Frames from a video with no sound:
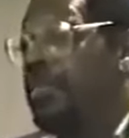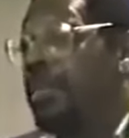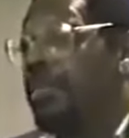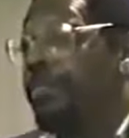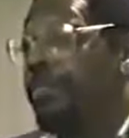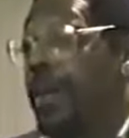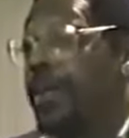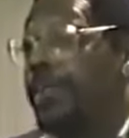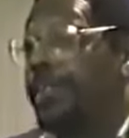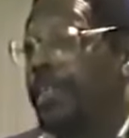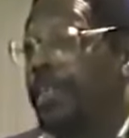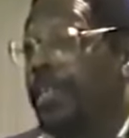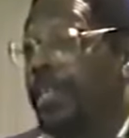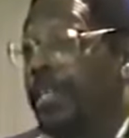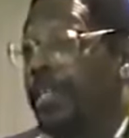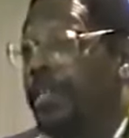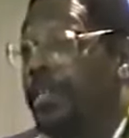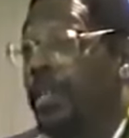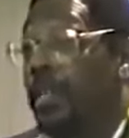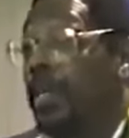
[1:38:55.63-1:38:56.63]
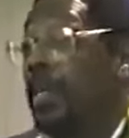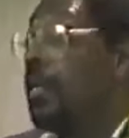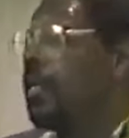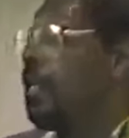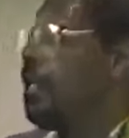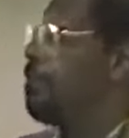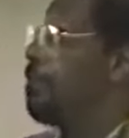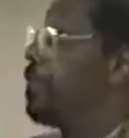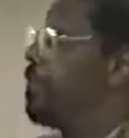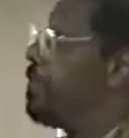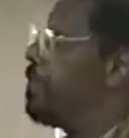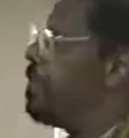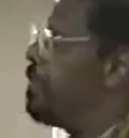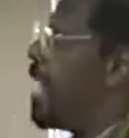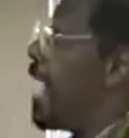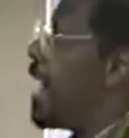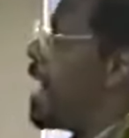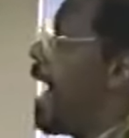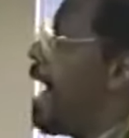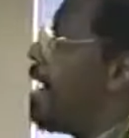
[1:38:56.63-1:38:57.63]
universities, if you
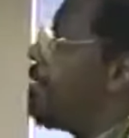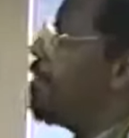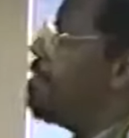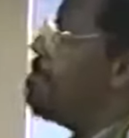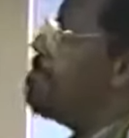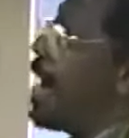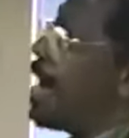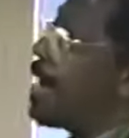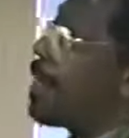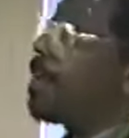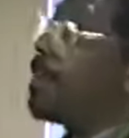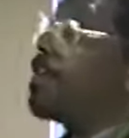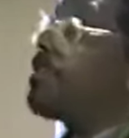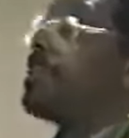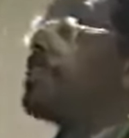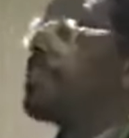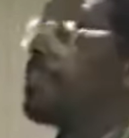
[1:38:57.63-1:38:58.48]
do not have the medical